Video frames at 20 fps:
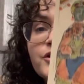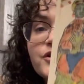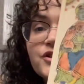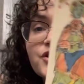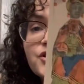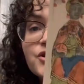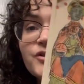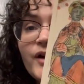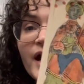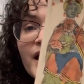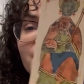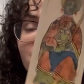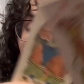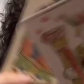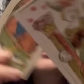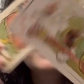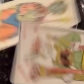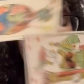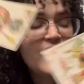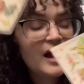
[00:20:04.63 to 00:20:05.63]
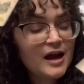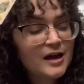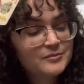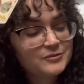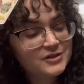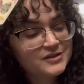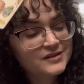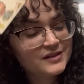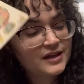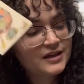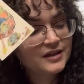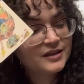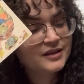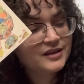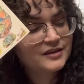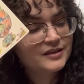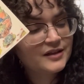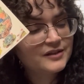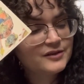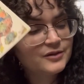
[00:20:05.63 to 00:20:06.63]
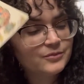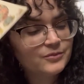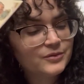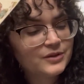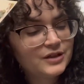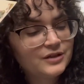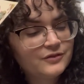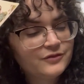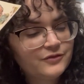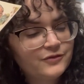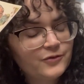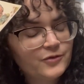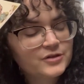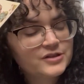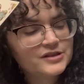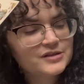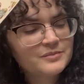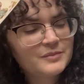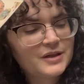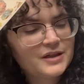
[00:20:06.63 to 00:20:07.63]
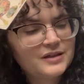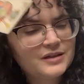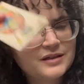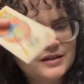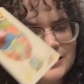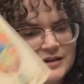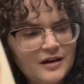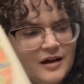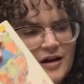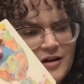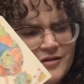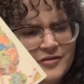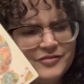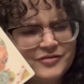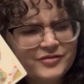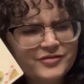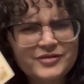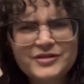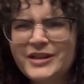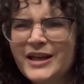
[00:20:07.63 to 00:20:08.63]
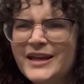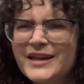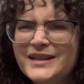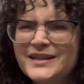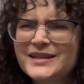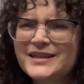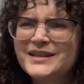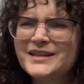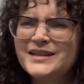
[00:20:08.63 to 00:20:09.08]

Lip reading: strength, I'm just getting that that's a reinforcement of like